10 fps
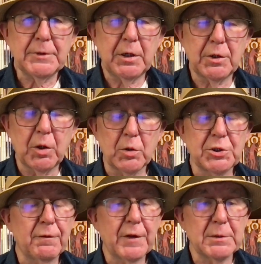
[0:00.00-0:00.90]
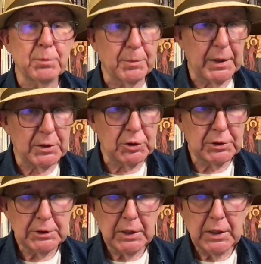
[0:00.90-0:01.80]
on the Holy Shed Facebook page.
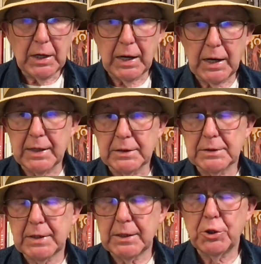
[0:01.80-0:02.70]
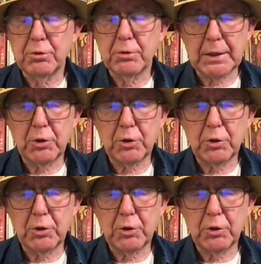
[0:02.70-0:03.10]
And thank you,